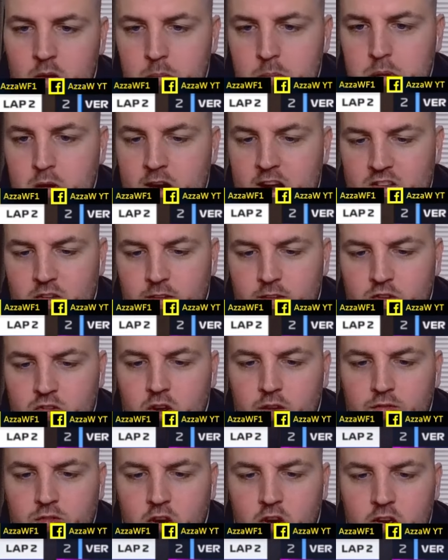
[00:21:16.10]
Perez on the
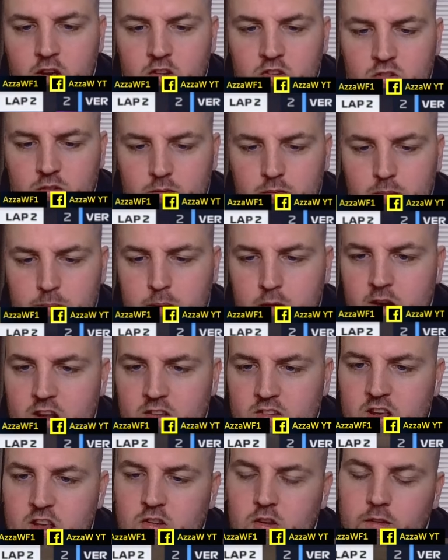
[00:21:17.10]
soft tyres.
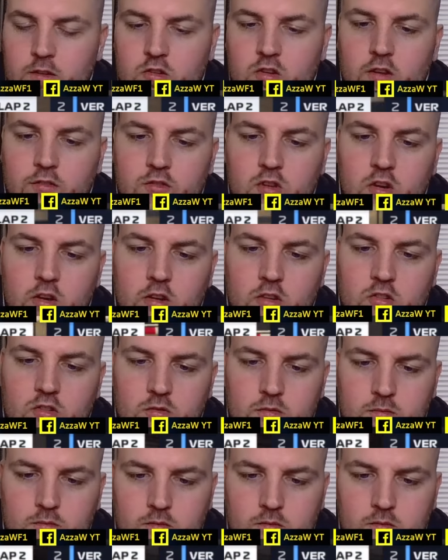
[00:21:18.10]
Perez is on the soft tyres.